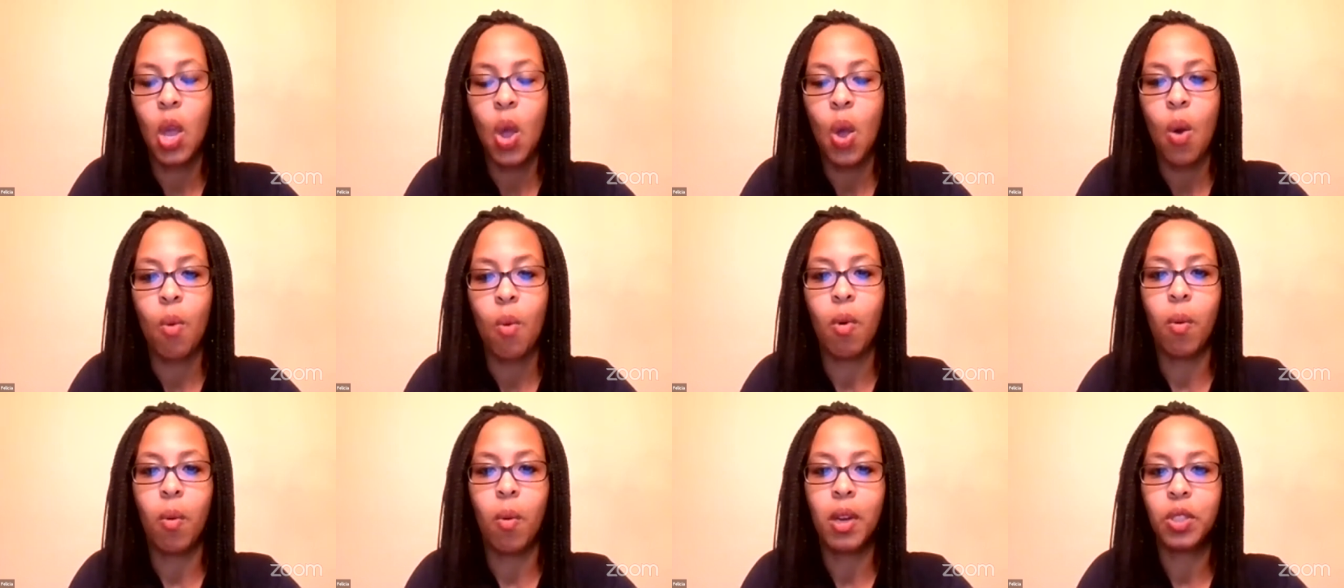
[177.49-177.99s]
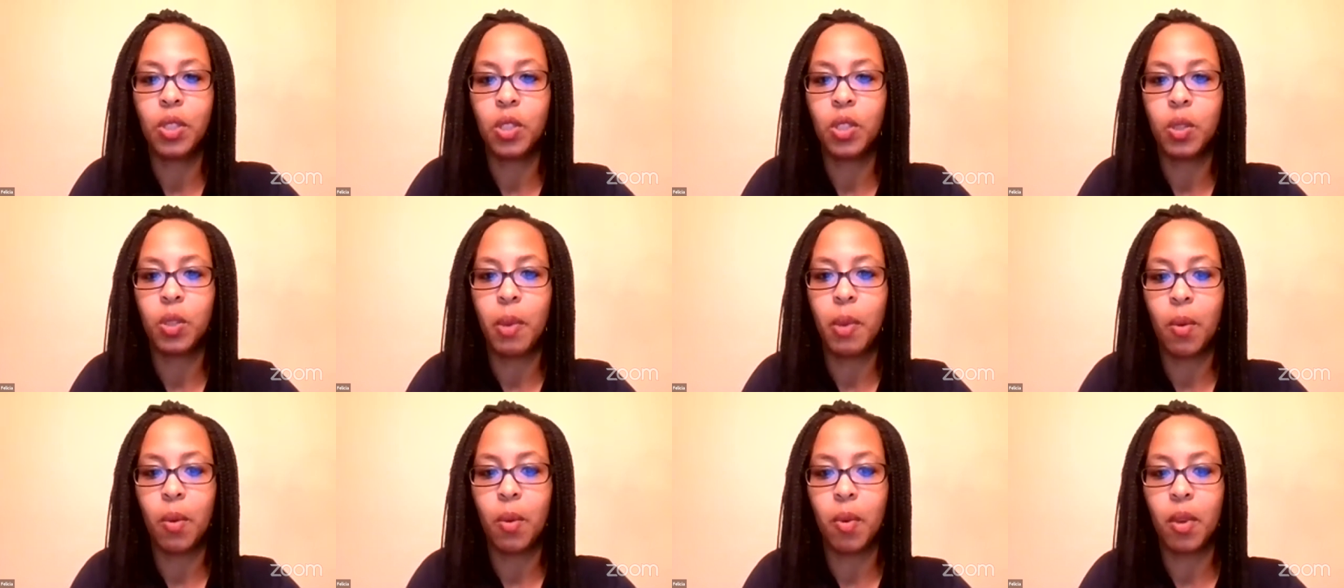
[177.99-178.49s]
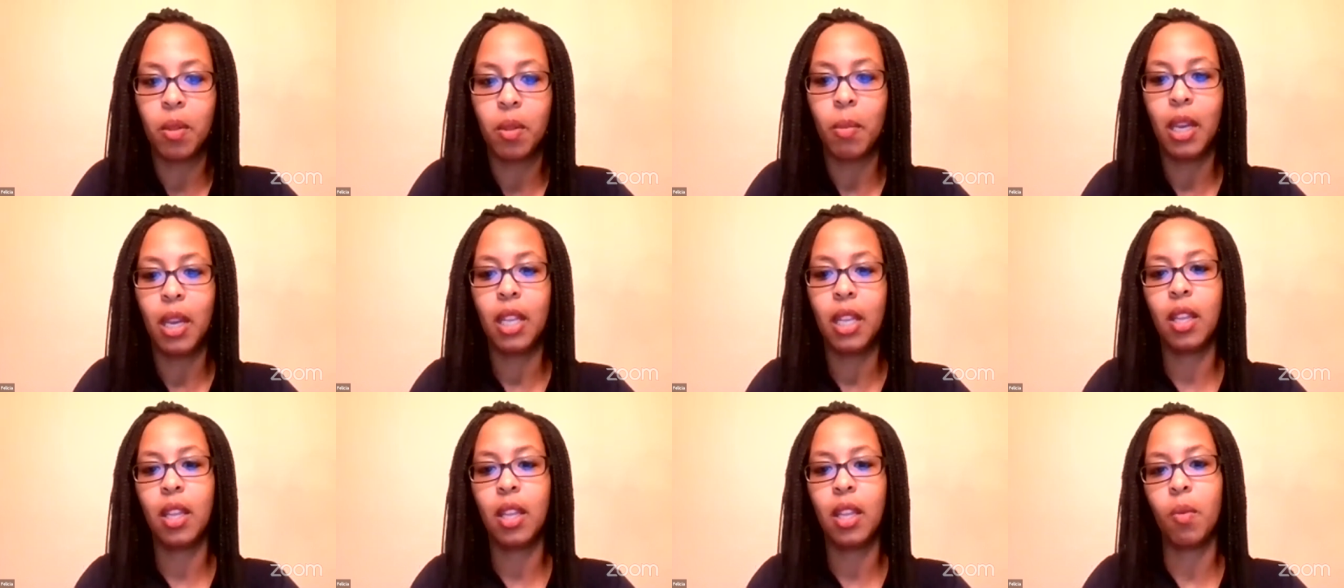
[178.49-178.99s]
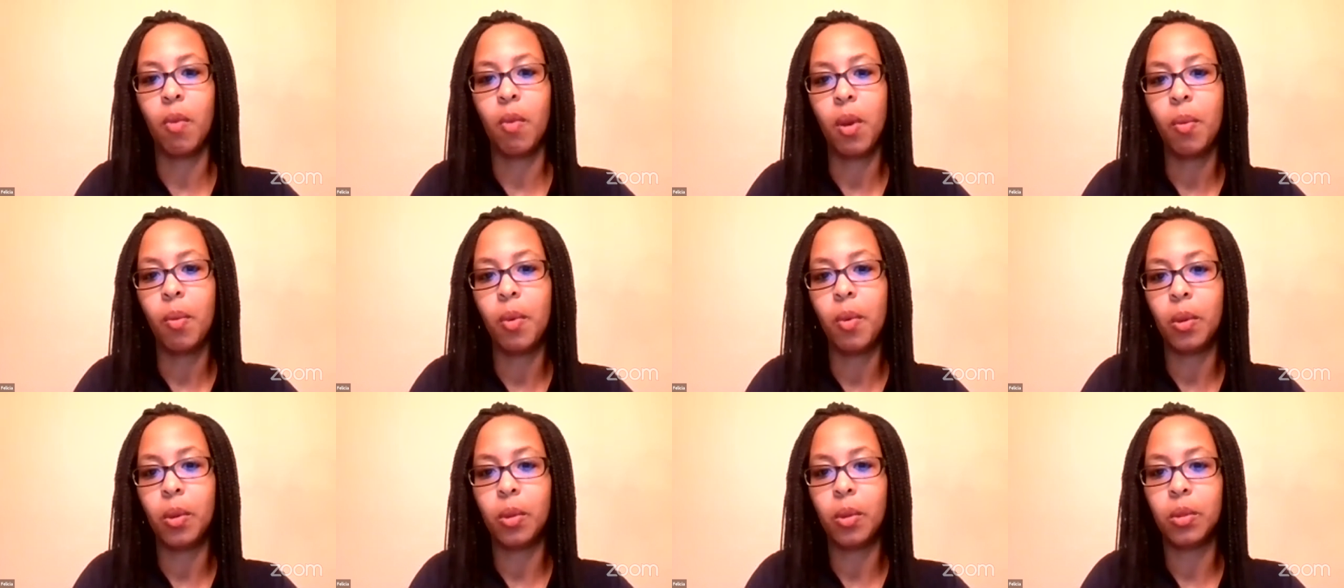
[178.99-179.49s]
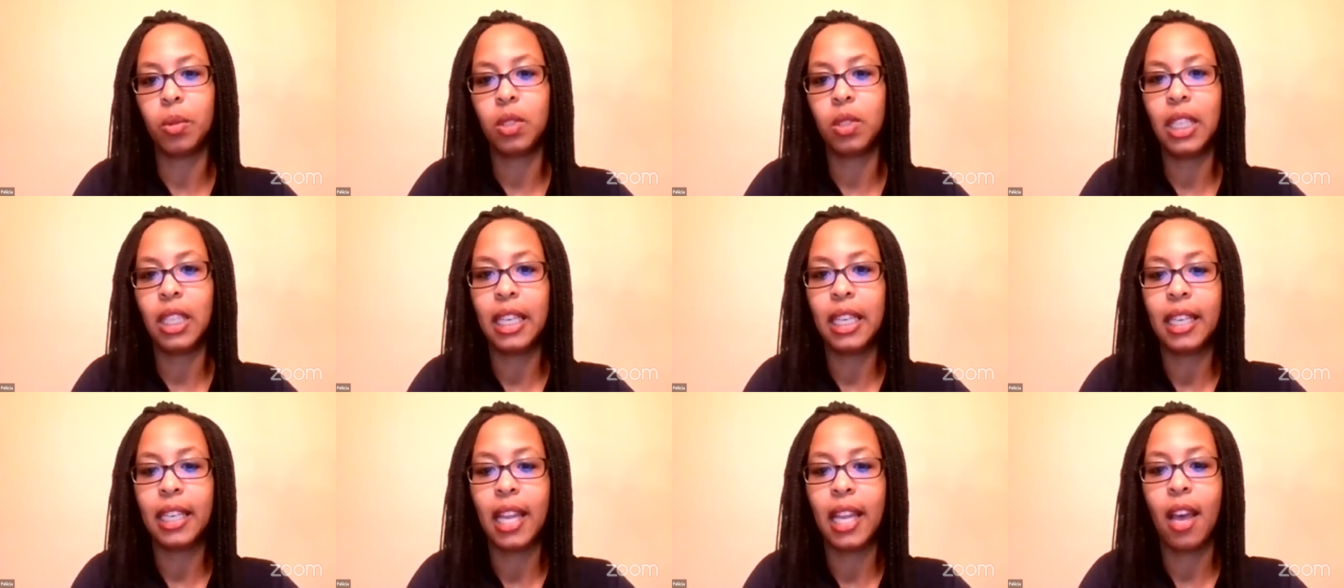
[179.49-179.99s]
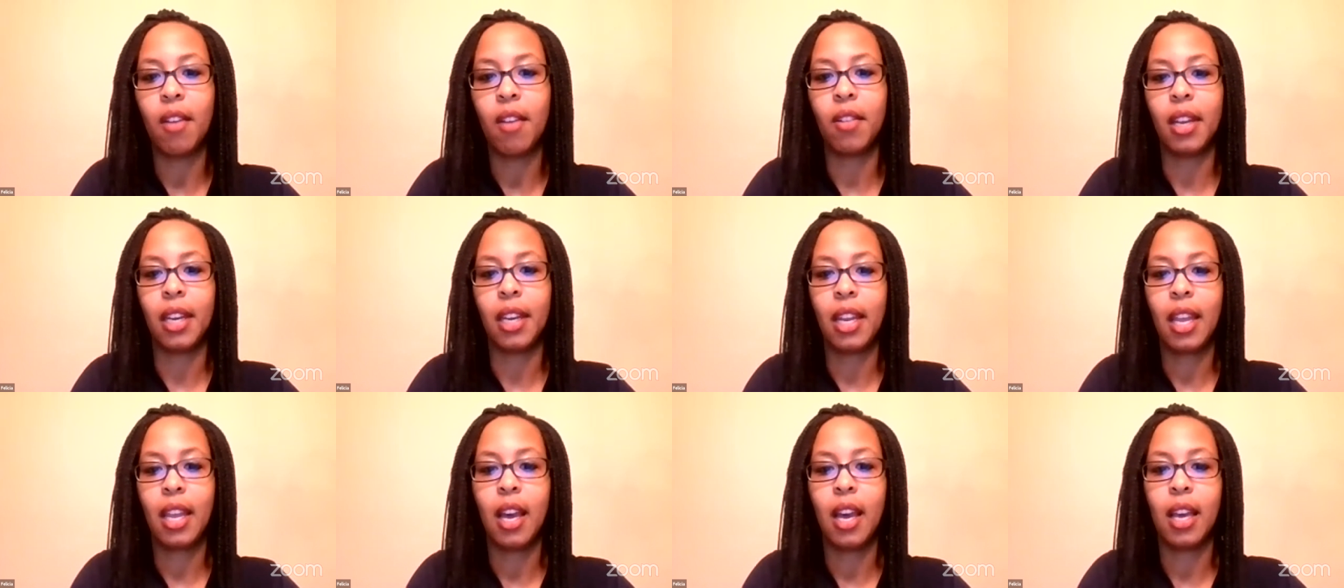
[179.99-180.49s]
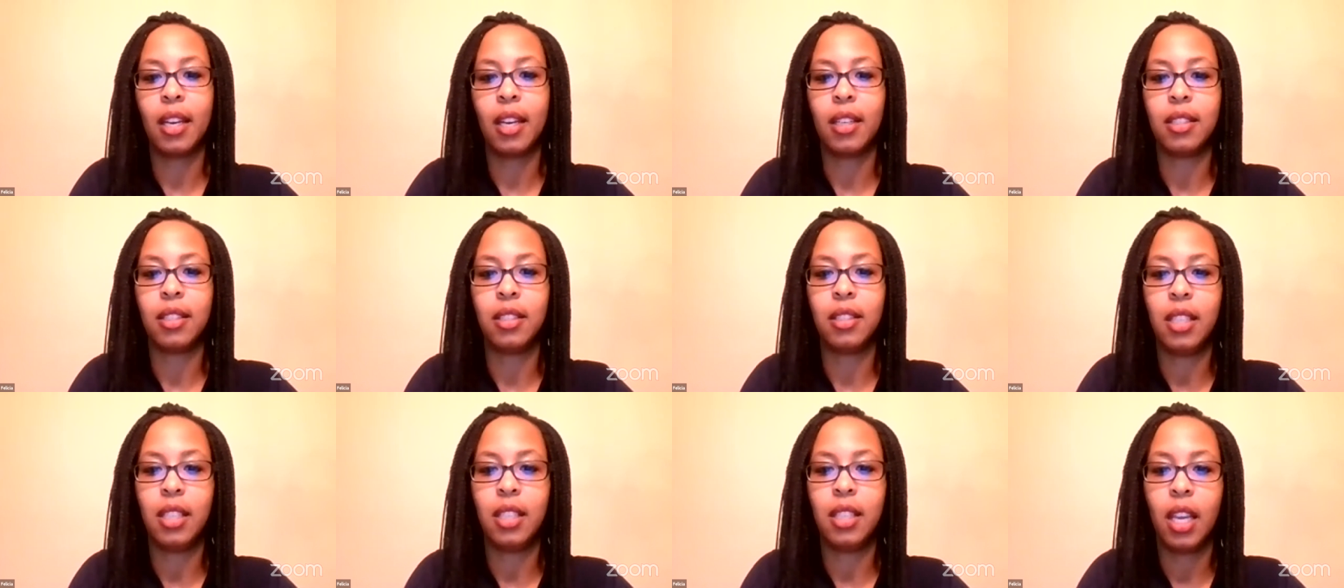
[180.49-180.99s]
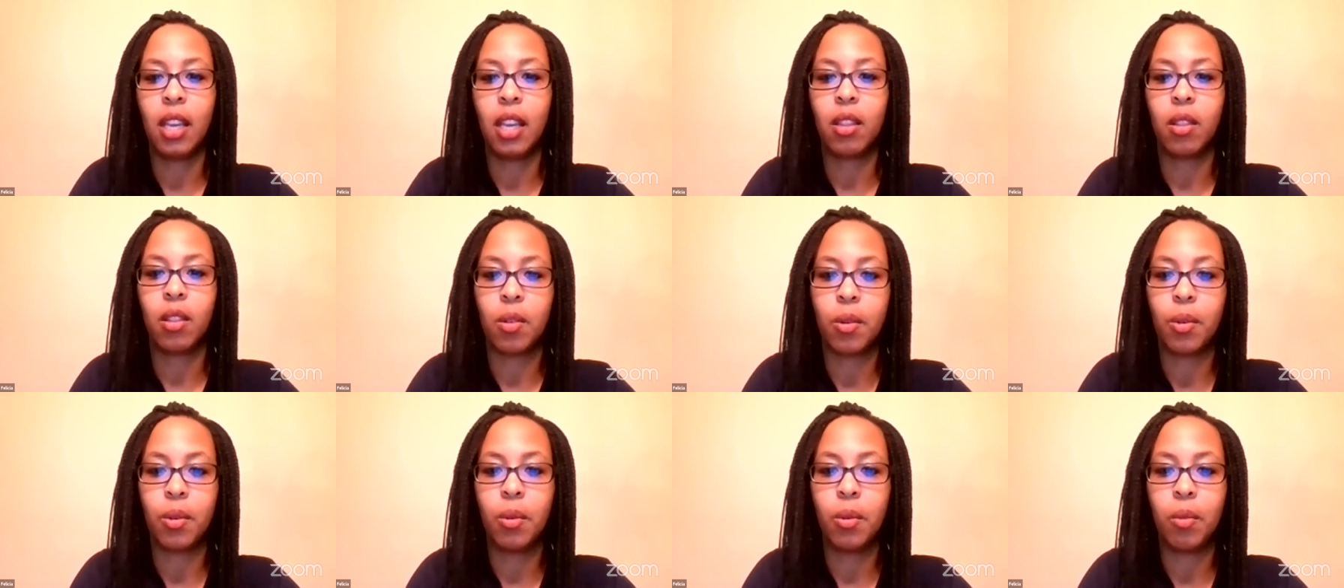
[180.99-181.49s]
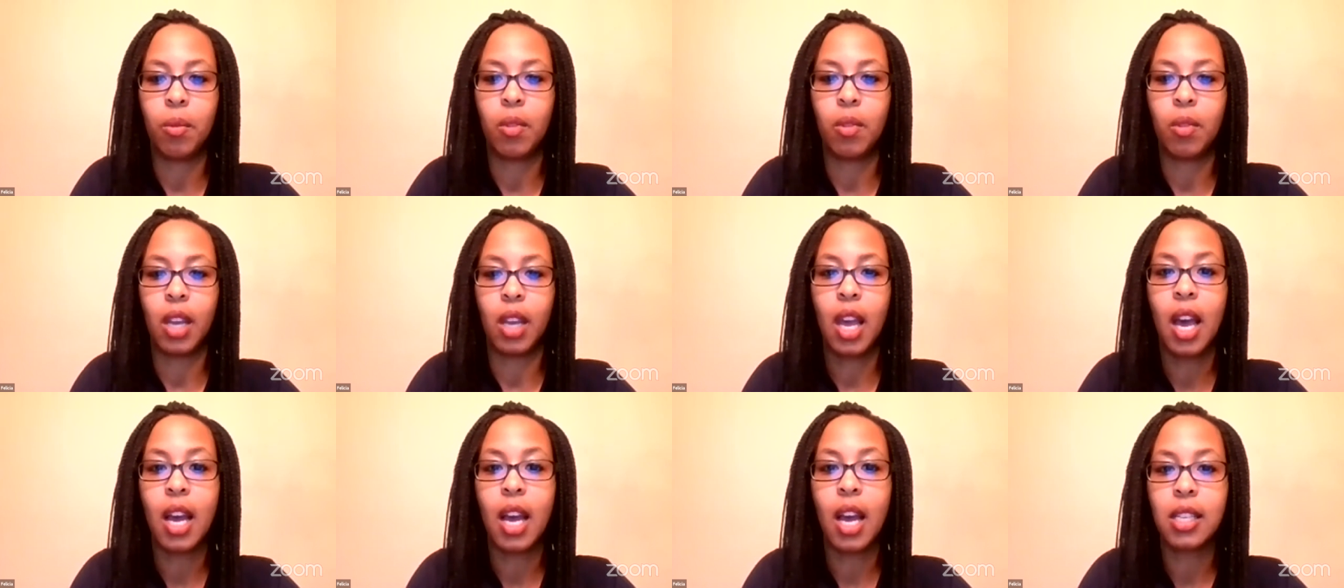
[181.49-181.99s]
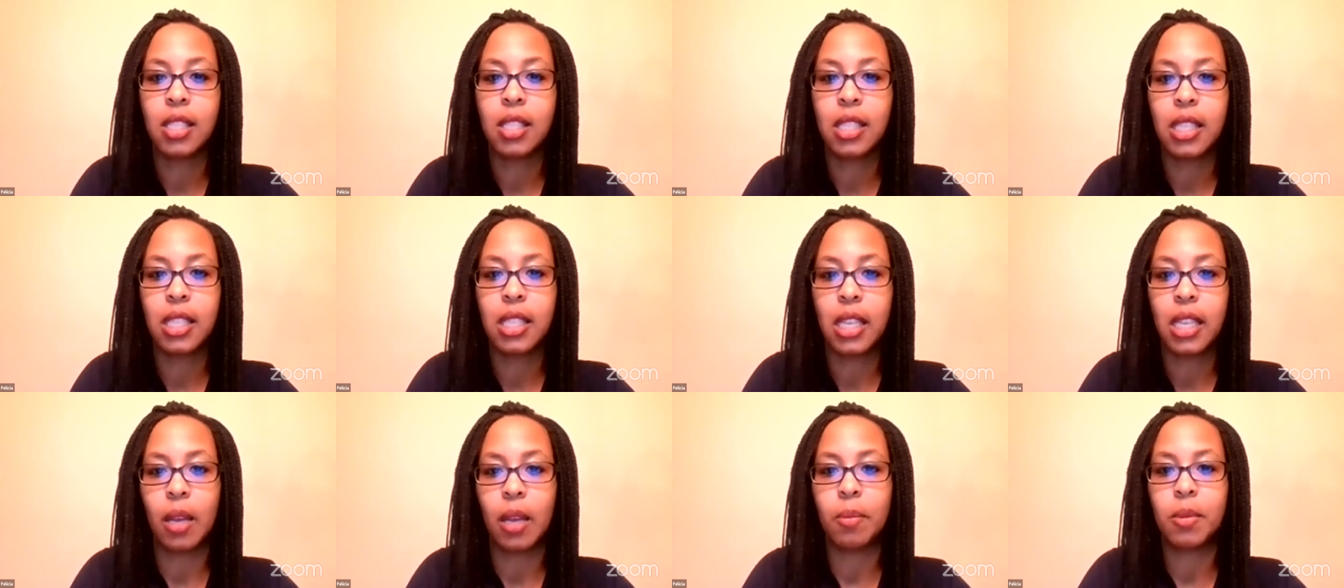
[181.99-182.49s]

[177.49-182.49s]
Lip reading: Well, once you speak with me, then we will sit down and kind of dig through the concepts